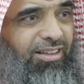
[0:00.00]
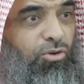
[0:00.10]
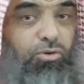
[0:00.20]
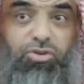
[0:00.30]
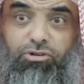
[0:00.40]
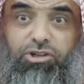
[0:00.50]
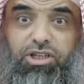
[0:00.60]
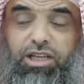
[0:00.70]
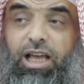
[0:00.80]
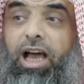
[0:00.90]
No,
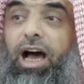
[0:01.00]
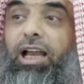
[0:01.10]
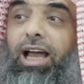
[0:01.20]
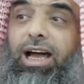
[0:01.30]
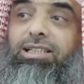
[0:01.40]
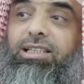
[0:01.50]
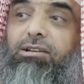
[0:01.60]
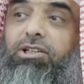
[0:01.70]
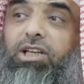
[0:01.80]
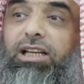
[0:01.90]
seriously. Allah Azza
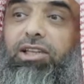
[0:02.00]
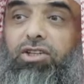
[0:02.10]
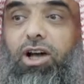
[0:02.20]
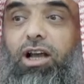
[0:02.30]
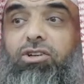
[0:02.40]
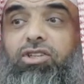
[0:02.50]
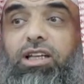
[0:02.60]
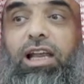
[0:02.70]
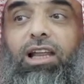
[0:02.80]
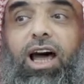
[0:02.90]
wa Jal, the scholar
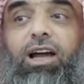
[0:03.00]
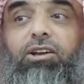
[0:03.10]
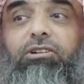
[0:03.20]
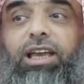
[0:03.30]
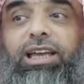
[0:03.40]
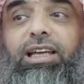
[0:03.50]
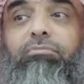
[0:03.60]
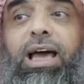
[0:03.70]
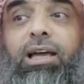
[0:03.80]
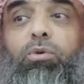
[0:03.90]
said Allah created
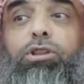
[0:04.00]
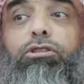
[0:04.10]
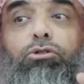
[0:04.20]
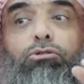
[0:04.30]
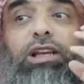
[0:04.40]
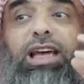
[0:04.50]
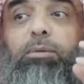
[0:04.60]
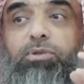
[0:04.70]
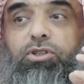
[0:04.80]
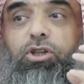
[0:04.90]
man with two
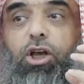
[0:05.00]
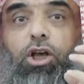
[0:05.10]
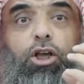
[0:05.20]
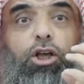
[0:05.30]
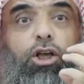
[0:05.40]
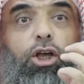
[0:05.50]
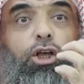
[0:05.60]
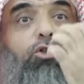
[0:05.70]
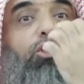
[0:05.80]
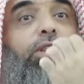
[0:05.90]
lips
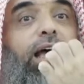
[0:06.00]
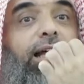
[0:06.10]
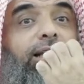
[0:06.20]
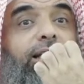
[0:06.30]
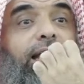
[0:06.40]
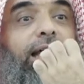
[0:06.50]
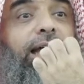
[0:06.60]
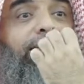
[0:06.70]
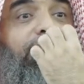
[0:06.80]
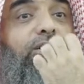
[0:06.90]
so that
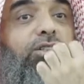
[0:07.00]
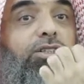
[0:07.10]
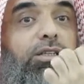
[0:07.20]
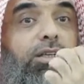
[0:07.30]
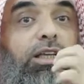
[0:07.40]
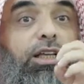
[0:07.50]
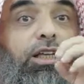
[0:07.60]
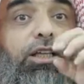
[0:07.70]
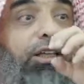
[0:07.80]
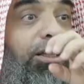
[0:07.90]
it is
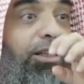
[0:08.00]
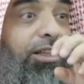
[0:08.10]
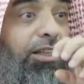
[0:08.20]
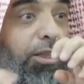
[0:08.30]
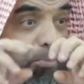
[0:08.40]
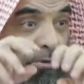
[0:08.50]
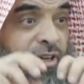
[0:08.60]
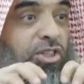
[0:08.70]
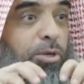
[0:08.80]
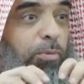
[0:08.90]
the
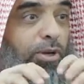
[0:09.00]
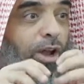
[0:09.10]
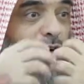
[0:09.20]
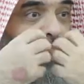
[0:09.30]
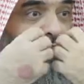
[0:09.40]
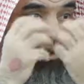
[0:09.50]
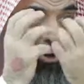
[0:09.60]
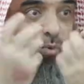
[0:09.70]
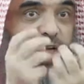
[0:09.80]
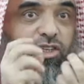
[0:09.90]
principle of the
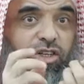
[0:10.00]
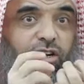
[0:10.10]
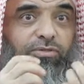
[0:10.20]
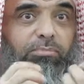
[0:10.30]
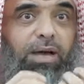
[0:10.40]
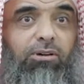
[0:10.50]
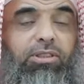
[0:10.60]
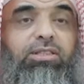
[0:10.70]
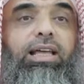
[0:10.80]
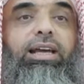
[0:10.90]
situation of the mouth
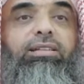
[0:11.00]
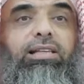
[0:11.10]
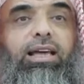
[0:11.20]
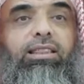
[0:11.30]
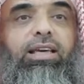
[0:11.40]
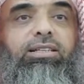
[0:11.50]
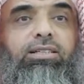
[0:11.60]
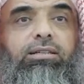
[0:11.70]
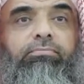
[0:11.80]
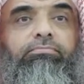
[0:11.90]
is that it's like this